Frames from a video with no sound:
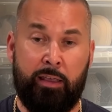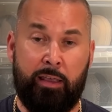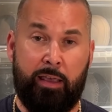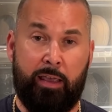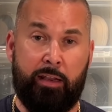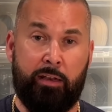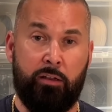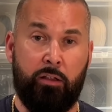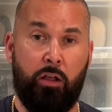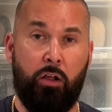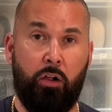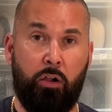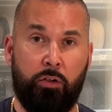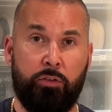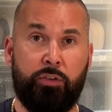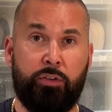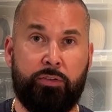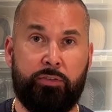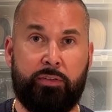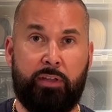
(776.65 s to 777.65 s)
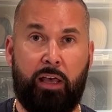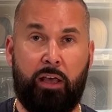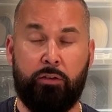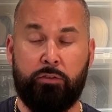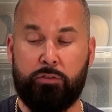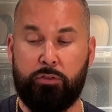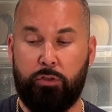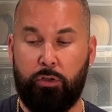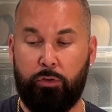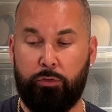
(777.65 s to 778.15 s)
and all the
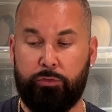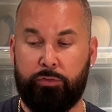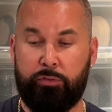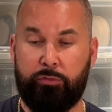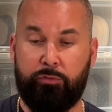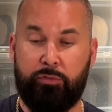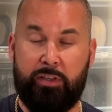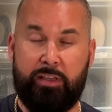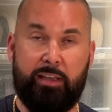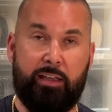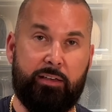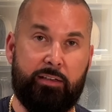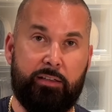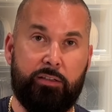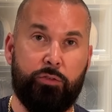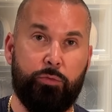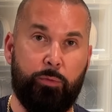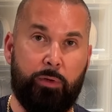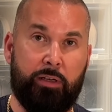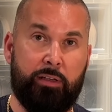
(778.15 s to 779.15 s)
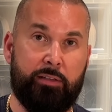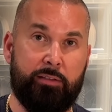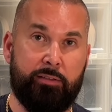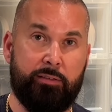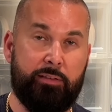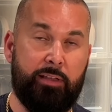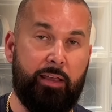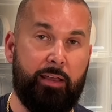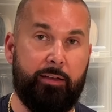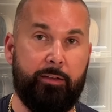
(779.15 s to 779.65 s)
sound goes via this one
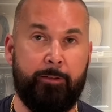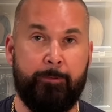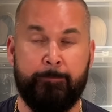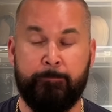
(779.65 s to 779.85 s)
instead.